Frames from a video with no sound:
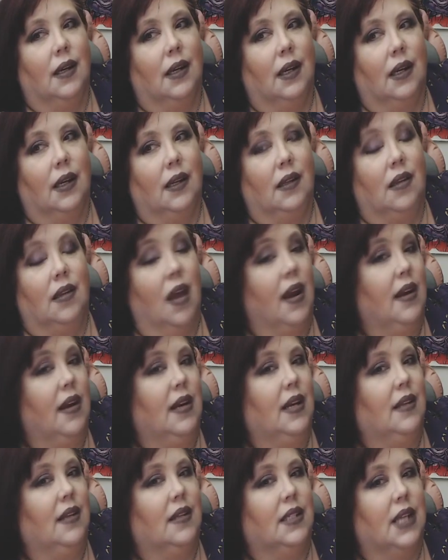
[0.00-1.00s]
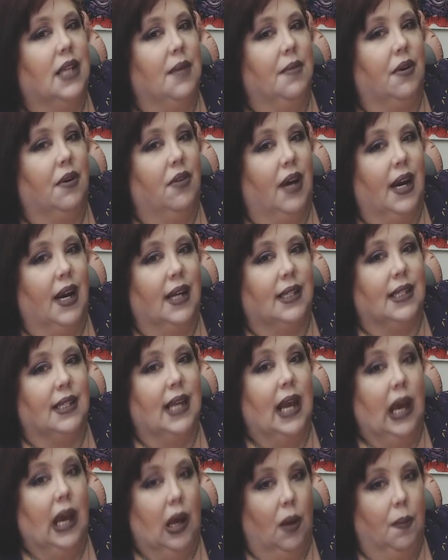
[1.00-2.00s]
They need the Democrats'
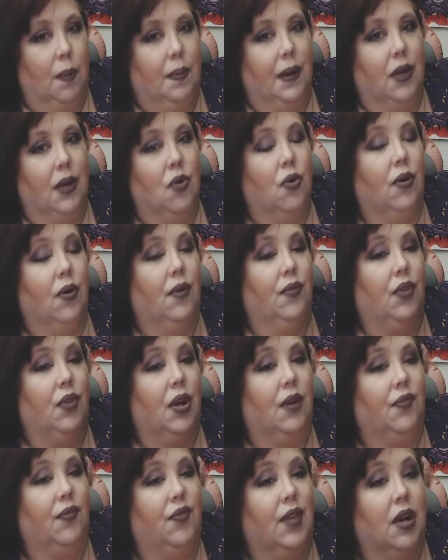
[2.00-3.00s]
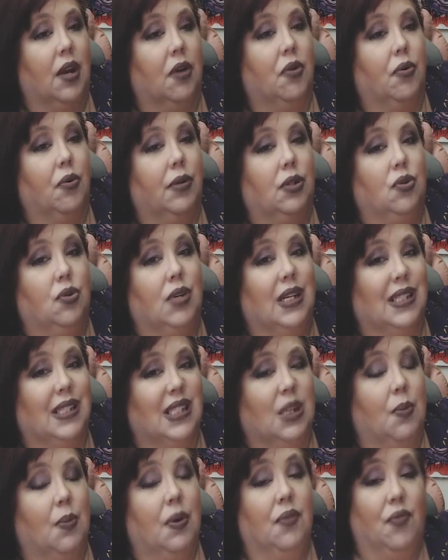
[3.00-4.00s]
help in order if they're going to get
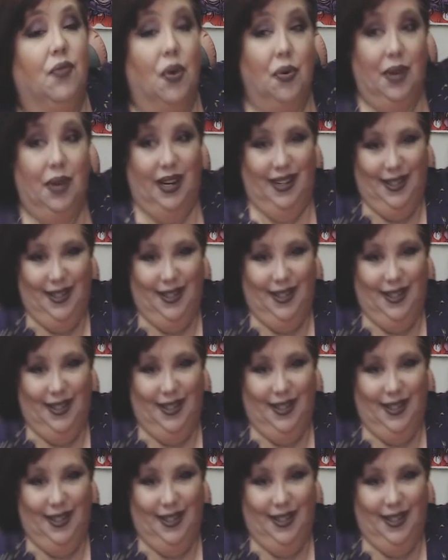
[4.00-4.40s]
someone voted.